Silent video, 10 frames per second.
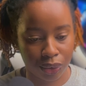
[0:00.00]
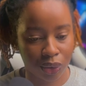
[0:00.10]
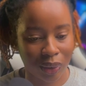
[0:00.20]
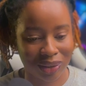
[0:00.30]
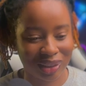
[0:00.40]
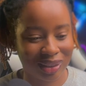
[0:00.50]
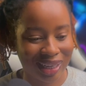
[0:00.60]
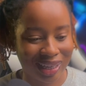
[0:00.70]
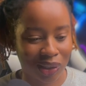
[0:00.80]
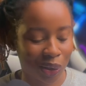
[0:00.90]
So I just
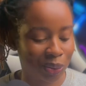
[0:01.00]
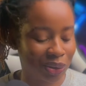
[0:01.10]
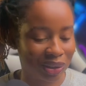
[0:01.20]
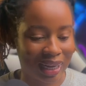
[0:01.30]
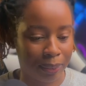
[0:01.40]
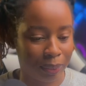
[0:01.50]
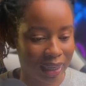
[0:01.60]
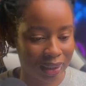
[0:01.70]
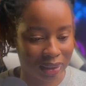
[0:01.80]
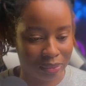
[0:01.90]
select the option that
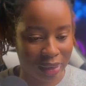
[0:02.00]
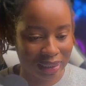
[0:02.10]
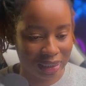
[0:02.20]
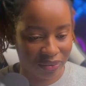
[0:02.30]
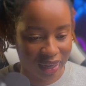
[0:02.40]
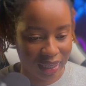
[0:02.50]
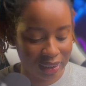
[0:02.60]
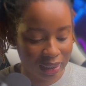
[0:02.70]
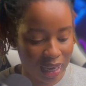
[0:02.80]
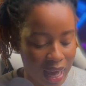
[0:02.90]
applies to my
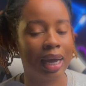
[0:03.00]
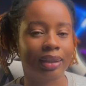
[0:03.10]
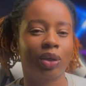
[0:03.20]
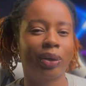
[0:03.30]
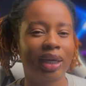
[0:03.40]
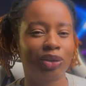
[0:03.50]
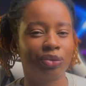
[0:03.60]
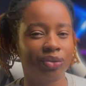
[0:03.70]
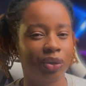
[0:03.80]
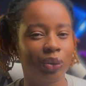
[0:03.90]
device. As long as you
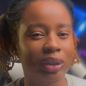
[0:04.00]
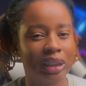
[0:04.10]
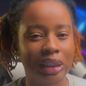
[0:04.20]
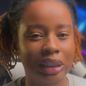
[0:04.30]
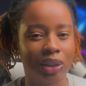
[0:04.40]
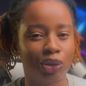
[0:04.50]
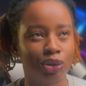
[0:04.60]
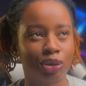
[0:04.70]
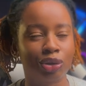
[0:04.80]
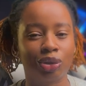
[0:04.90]
follow these
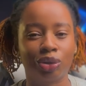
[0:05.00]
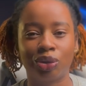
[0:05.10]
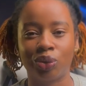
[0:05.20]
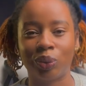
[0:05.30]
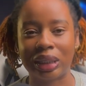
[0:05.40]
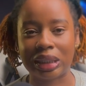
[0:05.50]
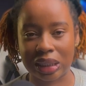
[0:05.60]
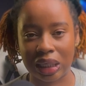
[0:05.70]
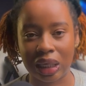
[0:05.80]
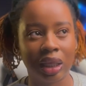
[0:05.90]
instructions to a
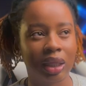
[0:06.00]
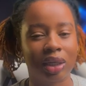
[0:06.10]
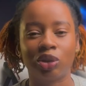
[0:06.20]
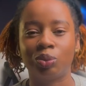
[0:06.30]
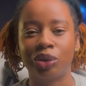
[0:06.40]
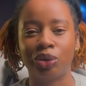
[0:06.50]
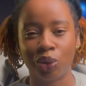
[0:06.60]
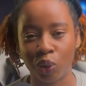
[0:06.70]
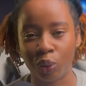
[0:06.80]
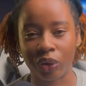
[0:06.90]
T, there should be
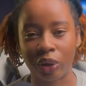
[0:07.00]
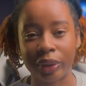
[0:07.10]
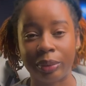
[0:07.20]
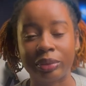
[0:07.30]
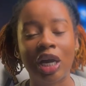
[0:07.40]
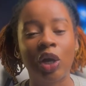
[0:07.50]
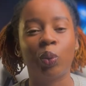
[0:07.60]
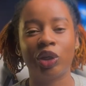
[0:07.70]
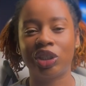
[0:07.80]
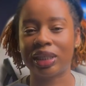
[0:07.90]
no problems,
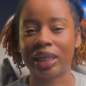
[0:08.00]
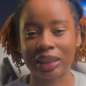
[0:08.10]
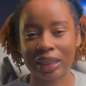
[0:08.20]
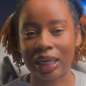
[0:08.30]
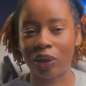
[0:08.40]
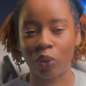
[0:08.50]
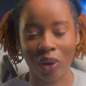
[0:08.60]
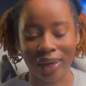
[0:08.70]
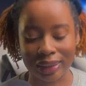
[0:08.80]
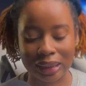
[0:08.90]
which is exactly
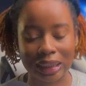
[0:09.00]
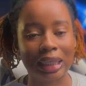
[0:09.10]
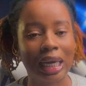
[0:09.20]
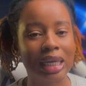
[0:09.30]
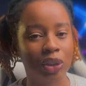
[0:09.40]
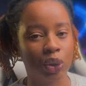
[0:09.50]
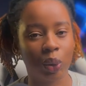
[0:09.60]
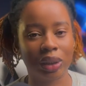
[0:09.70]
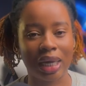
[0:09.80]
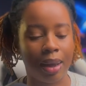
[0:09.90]
what I did. And in
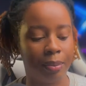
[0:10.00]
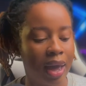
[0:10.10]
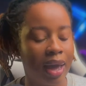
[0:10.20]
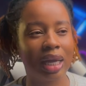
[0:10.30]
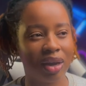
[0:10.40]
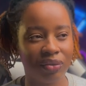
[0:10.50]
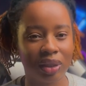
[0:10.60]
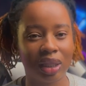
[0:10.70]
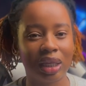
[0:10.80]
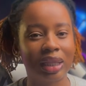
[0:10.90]
no time,
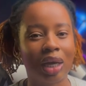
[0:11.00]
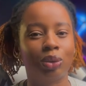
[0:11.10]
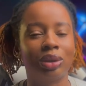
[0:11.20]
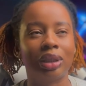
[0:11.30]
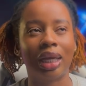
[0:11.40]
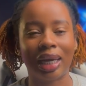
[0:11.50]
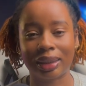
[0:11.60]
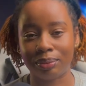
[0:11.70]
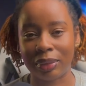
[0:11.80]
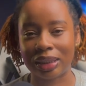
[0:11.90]
everything down to the
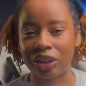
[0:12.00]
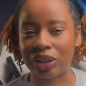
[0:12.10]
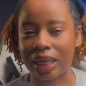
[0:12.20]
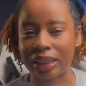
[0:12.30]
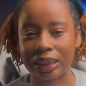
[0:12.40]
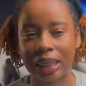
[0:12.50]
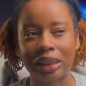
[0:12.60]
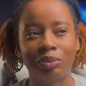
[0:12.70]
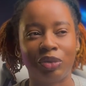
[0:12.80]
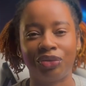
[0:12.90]
last message I
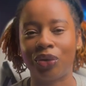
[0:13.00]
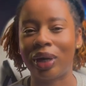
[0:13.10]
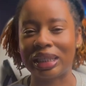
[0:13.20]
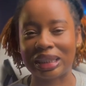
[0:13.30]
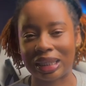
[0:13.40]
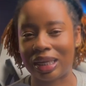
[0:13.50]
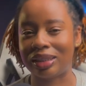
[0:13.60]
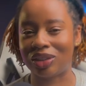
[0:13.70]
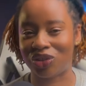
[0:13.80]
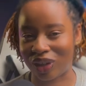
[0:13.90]
sent before I started
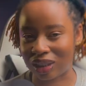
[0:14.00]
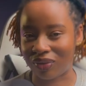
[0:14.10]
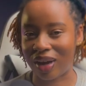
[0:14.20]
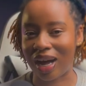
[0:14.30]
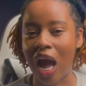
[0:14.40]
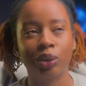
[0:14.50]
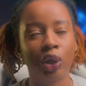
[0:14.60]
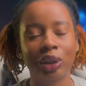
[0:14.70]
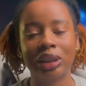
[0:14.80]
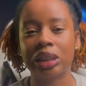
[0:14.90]
the transfer,
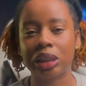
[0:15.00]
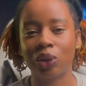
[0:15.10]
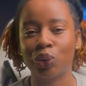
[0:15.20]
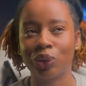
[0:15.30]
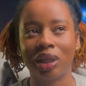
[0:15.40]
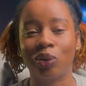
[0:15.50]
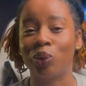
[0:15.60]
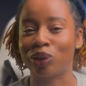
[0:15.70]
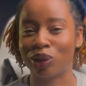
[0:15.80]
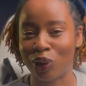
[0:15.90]
not a single thing
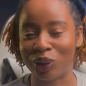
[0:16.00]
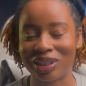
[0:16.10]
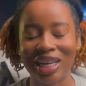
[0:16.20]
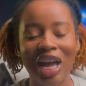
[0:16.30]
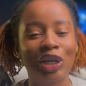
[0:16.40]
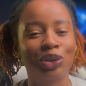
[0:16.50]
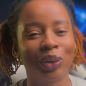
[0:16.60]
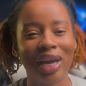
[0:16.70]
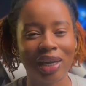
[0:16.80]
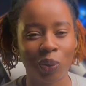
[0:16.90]
was lost. So
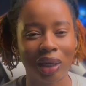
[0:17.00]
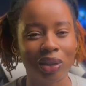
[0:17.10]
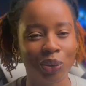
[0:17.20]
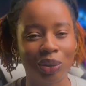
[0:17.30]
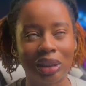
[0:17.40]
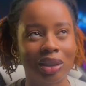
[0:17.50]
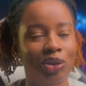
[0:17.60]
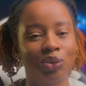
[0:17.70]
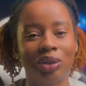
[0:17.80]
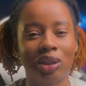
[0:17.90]
here is what I noticed
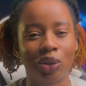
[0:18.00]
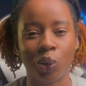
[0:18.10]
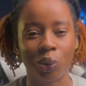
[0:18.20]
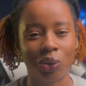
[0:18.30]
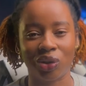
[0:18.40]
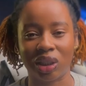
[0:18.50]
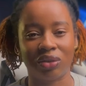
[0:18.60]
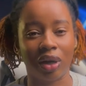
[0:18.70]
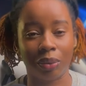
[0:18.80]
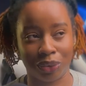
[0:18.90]
during this whole
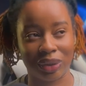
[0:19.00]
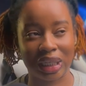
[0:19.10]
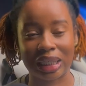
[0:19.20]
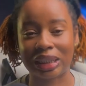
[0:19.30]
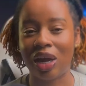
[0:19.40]
transfer process.